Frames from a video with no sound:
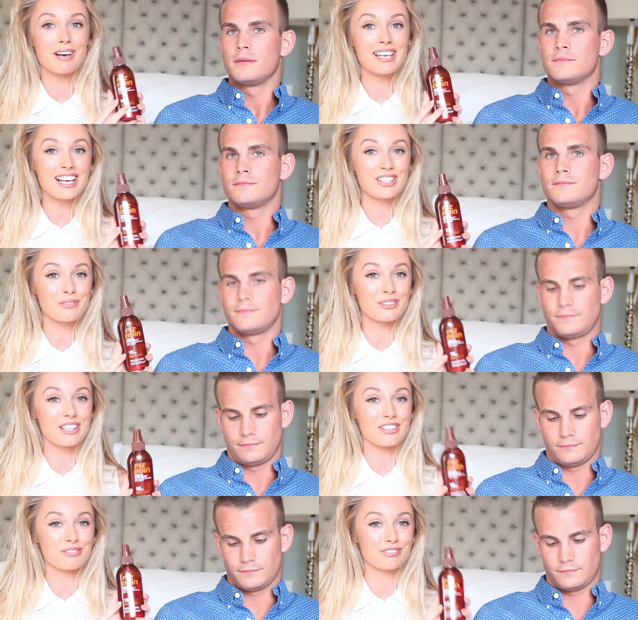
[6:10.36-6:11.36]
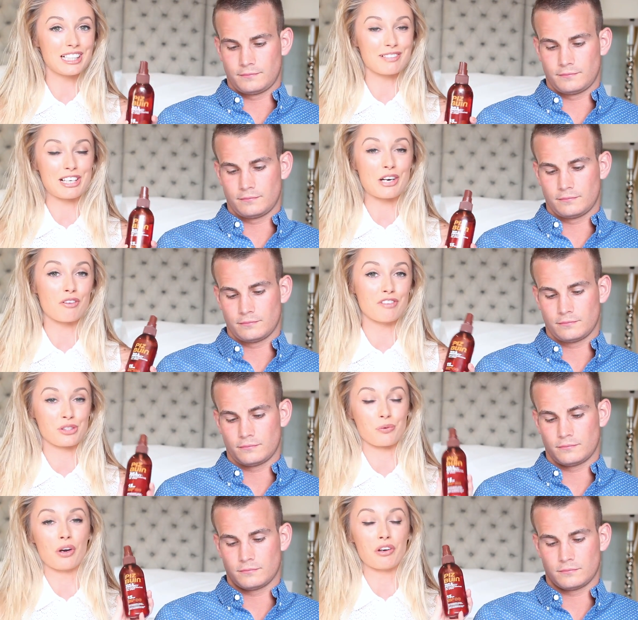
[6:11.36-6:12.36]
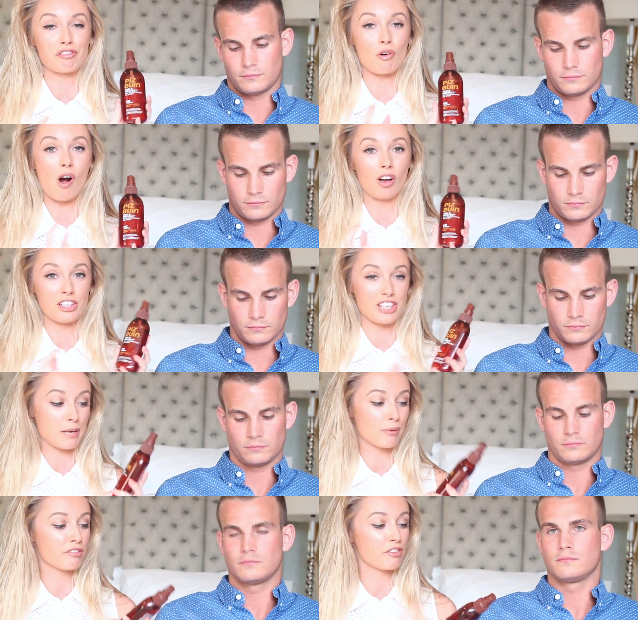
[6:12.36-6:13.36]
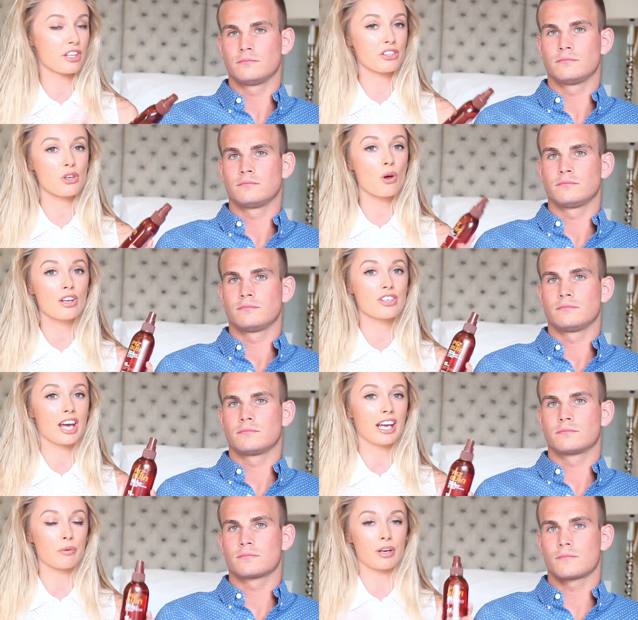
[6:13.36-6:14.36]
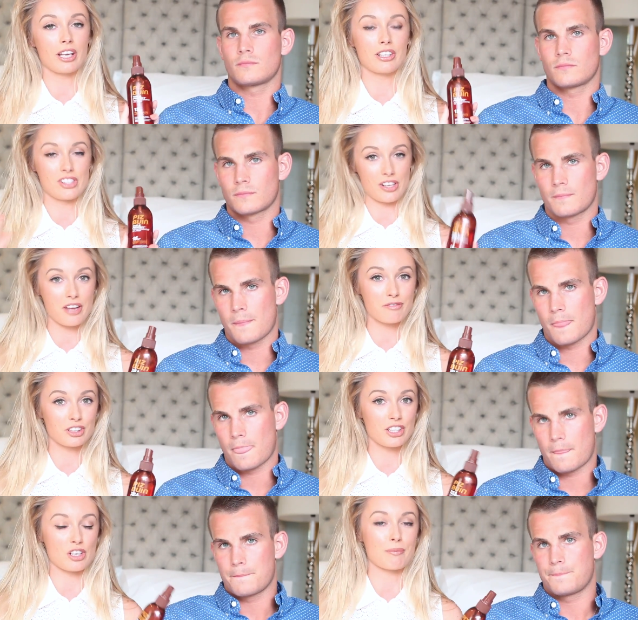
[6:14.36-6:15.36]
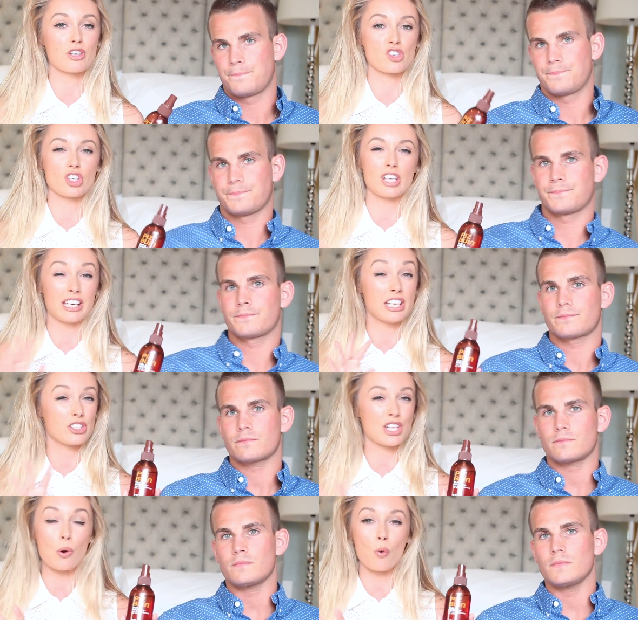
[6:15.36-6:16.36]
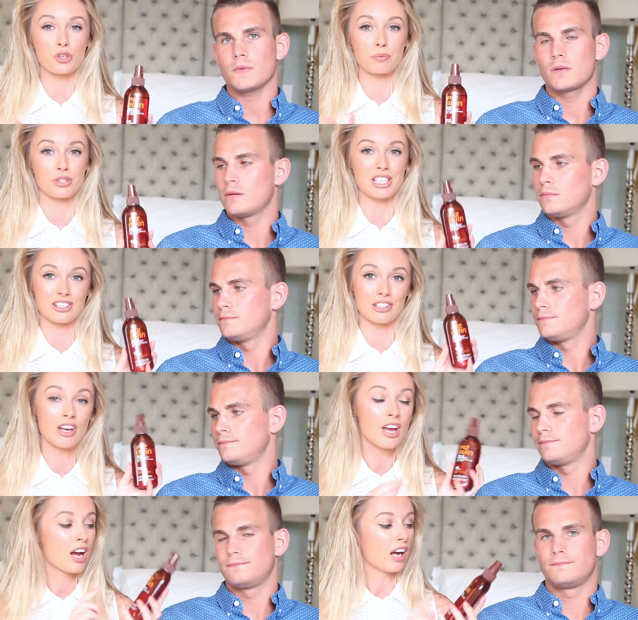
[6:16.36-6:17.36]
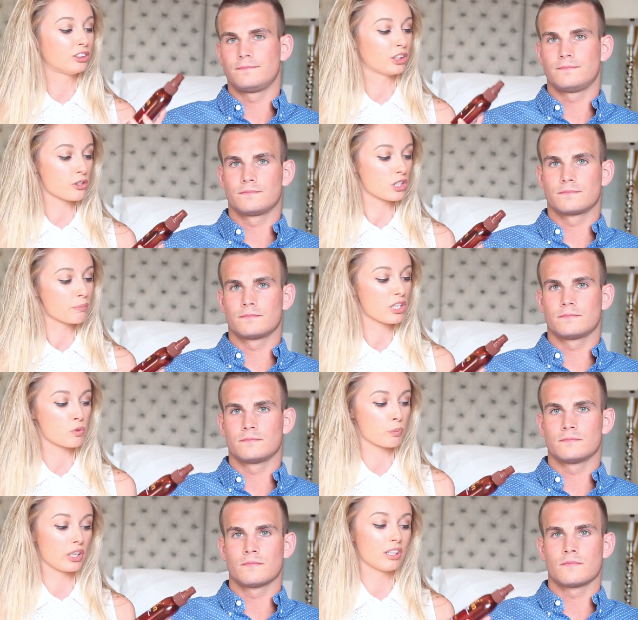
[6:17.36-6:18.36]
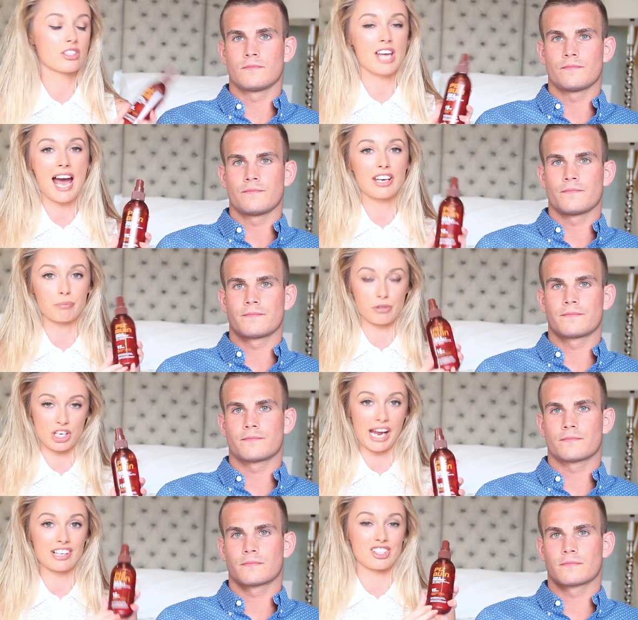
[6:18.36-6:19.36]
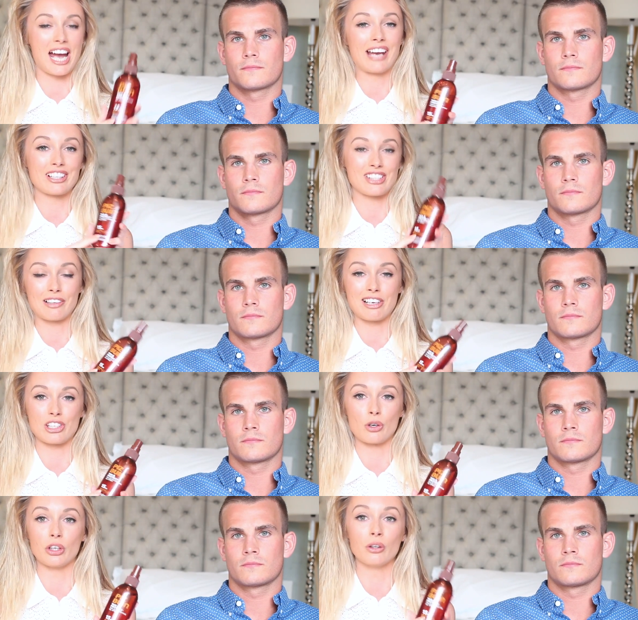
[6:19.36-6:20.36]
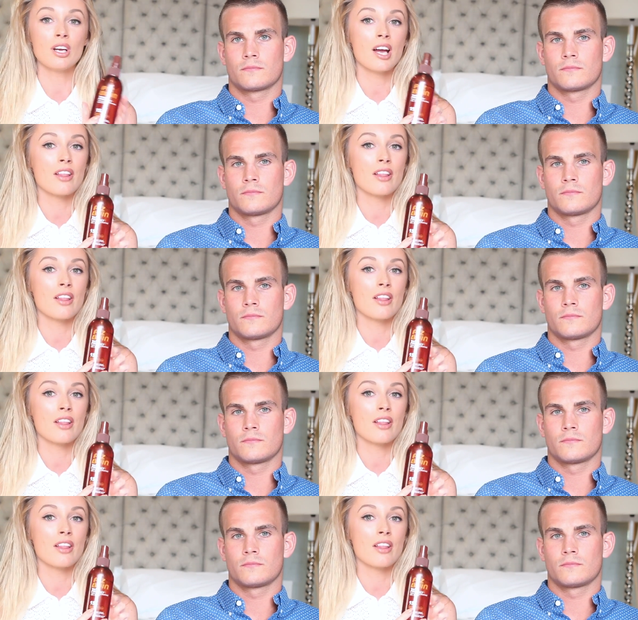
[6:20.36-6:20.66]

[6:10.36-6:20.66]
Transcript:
Speaker 1: My next one is a really, really obvious one for holiday, but for this holiday we are in South Africa as I mentioned and it is their autumn season. I've chosen the Piz Buin Tan and Protect Tan Accelerating Oil.